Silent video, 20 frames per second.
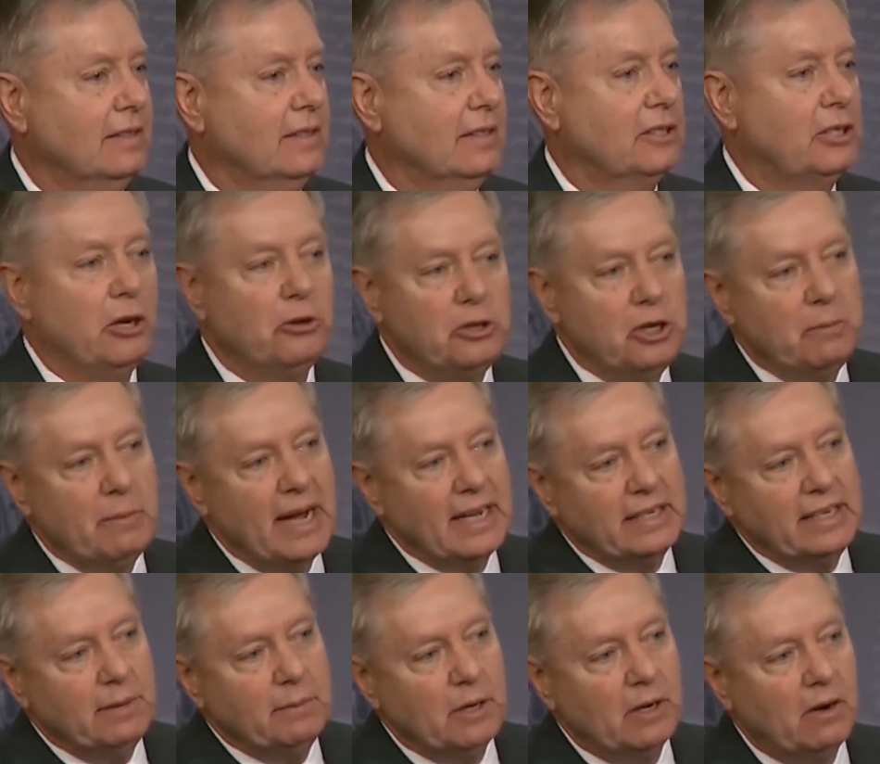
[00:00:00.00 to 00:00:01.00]
So, to my
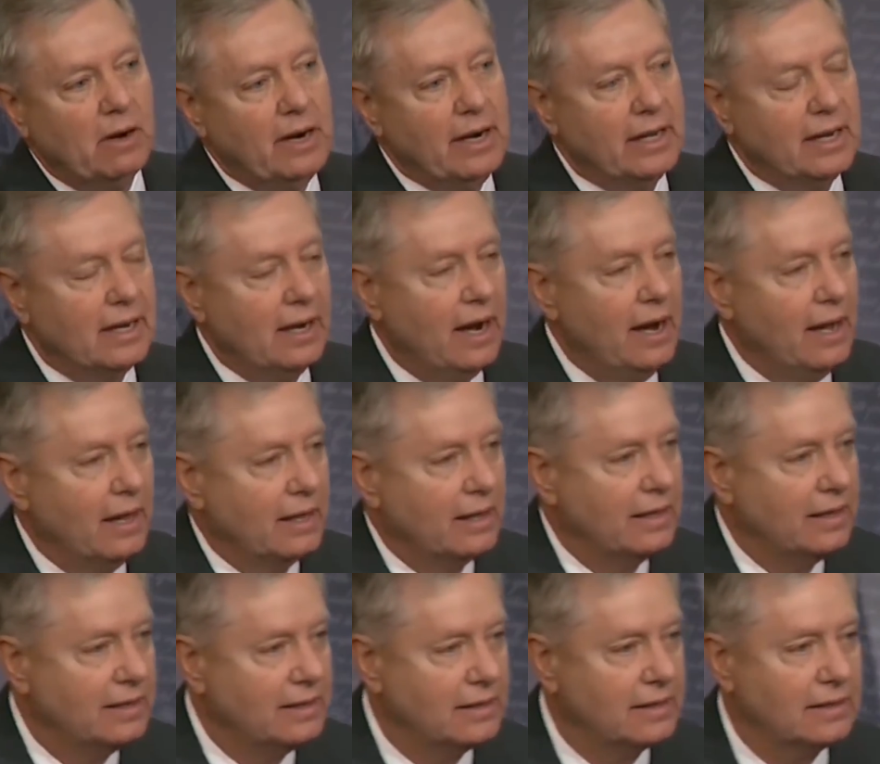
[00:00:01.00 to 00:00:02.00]
Democratic
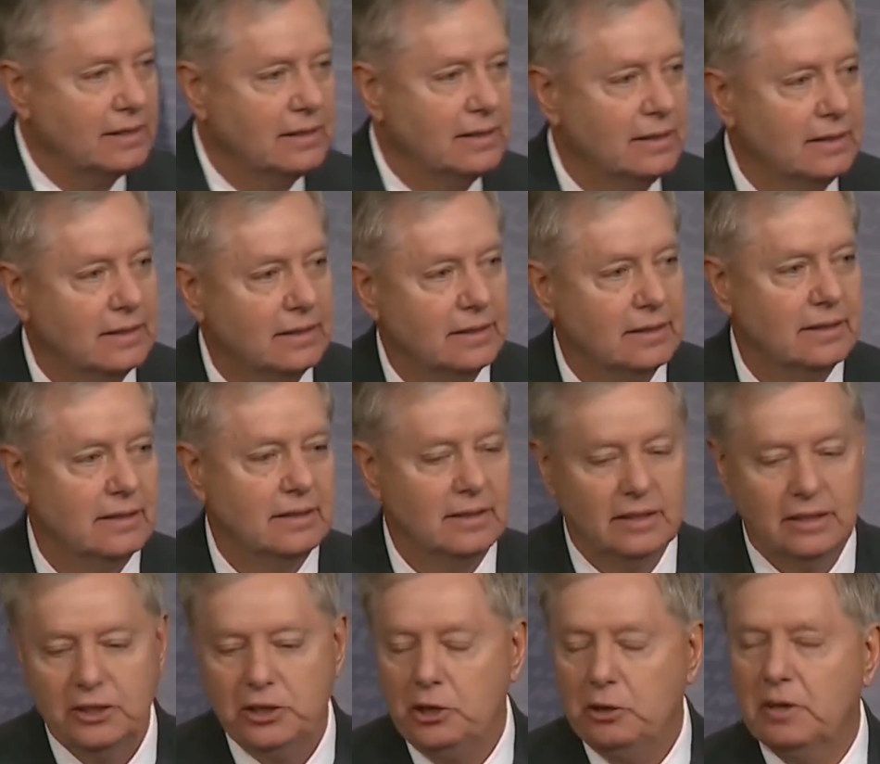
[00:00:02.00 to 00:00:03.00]
colleagues,
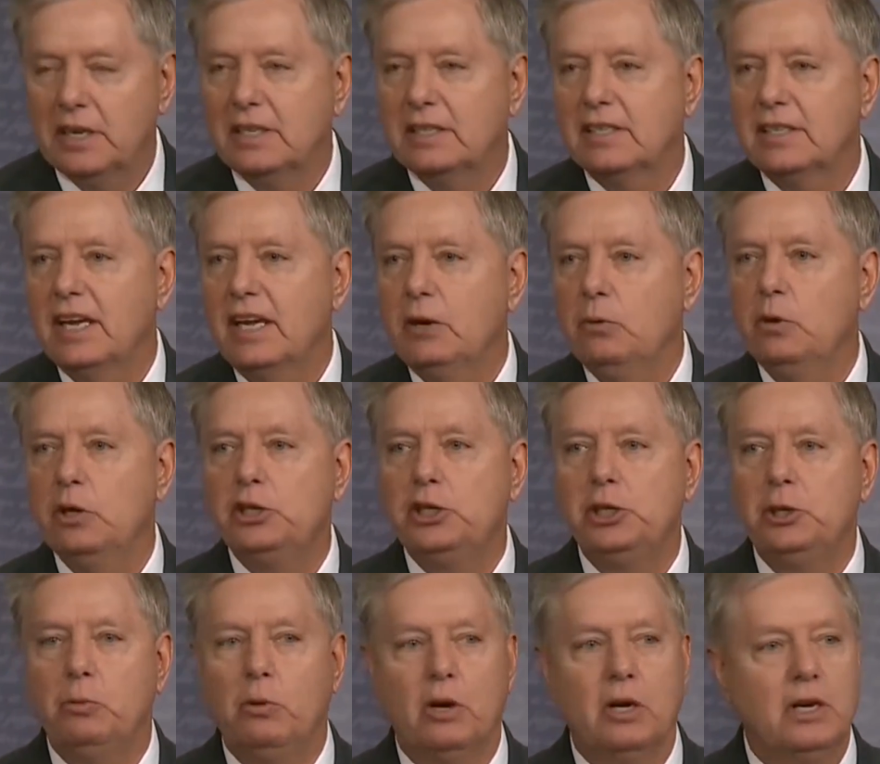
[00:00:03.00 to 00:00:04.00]
you can say what
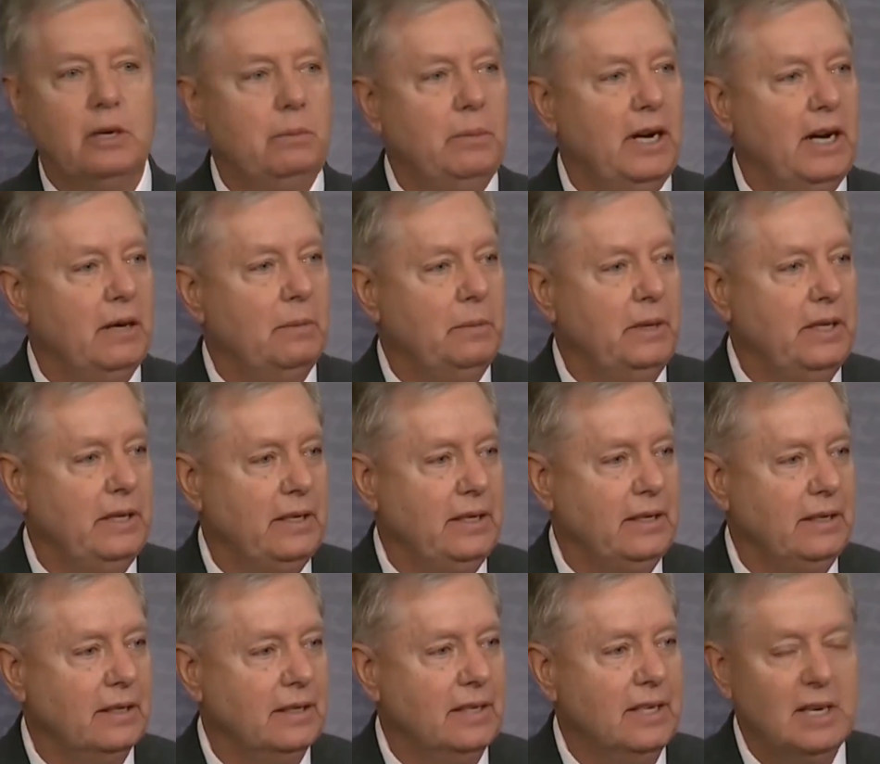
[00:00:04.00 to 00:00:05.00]
you want about
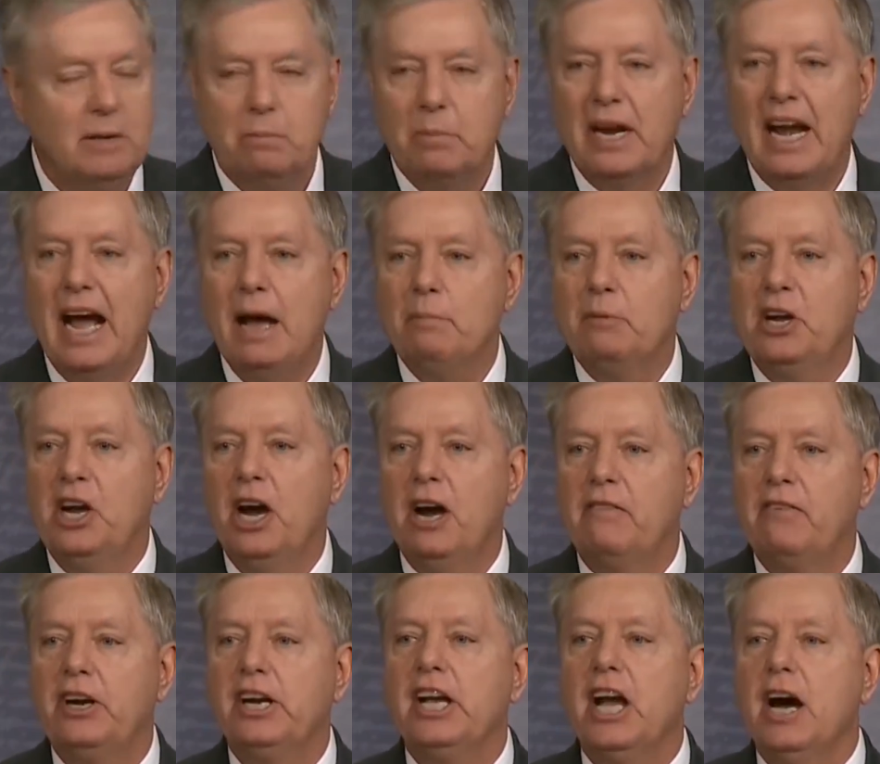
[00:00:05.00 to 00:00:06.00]
me, but I'm
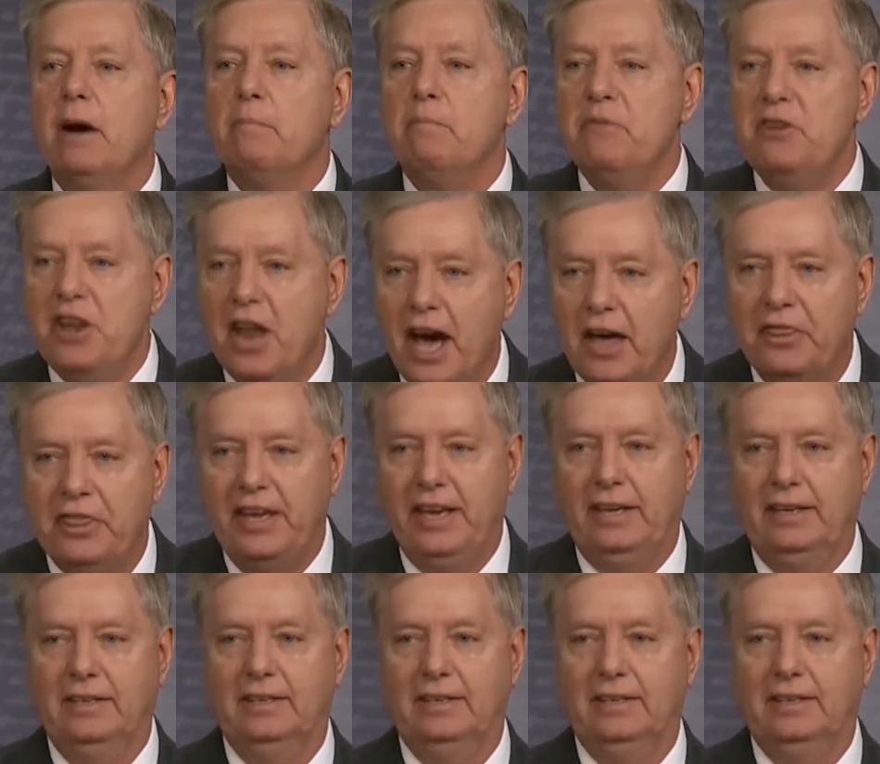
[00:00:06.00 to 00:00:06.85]
covering up nothing.